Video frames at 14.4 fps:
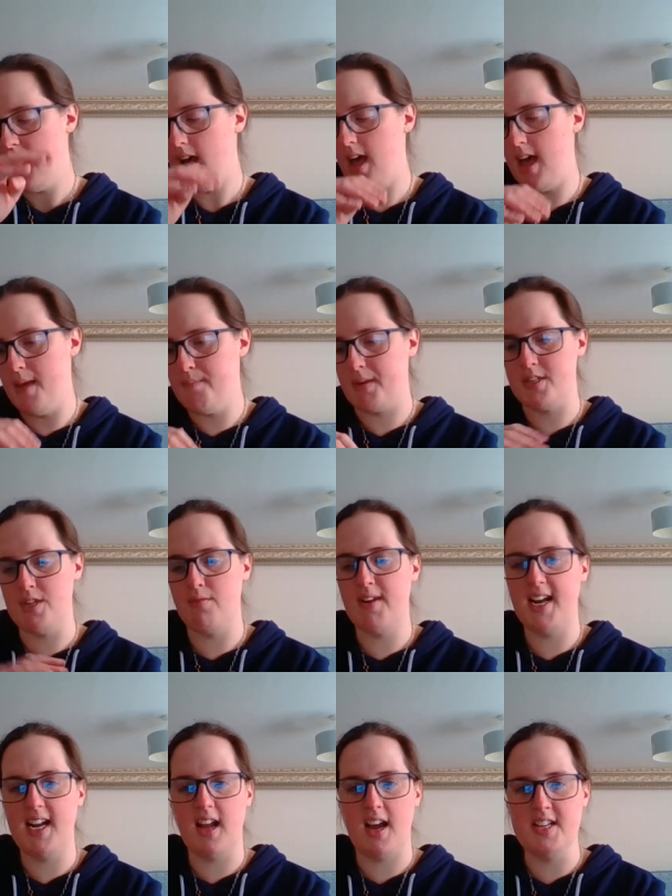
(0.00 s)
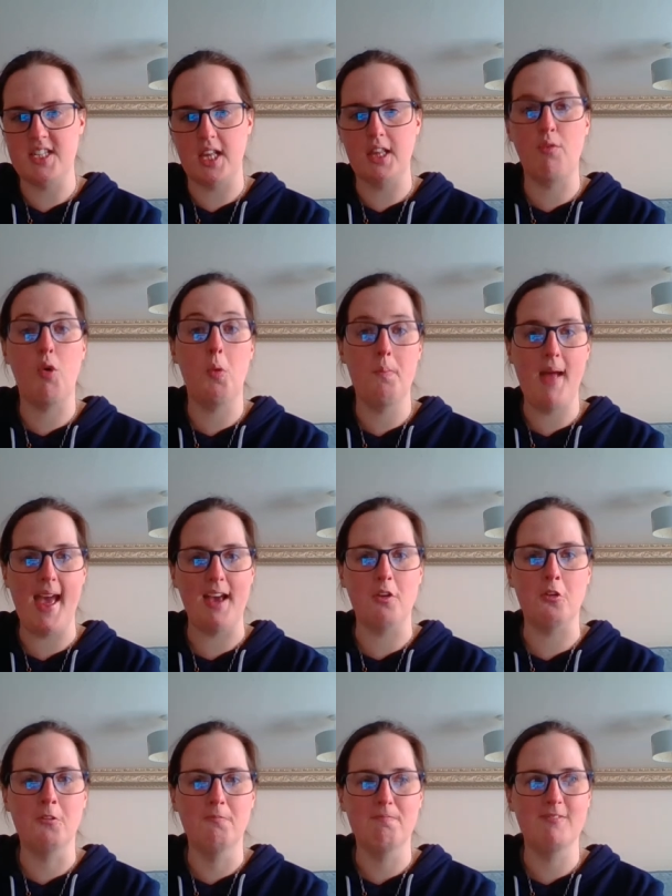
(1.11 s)
because um, they realise that they're all
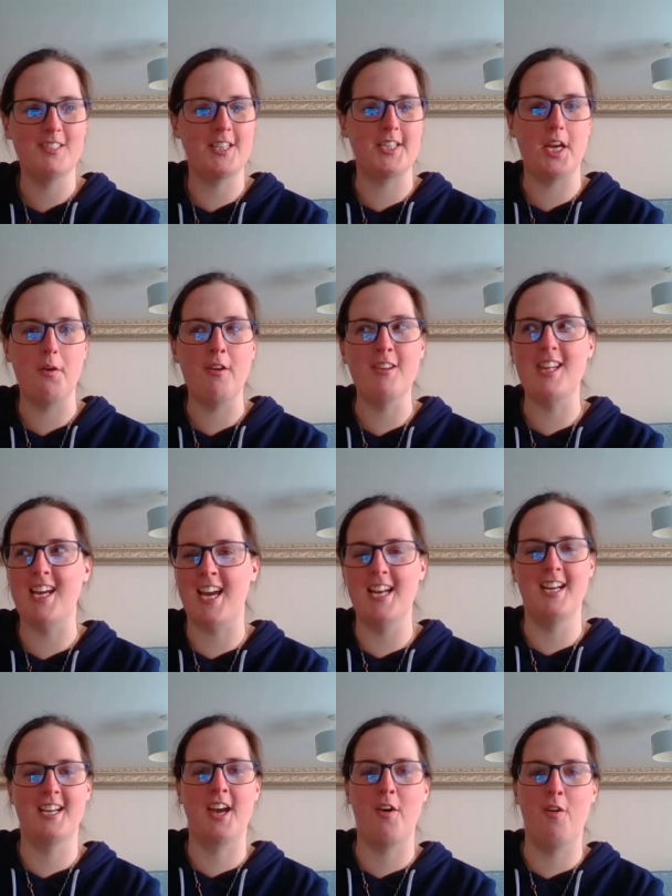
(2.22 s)
male so if they're going to go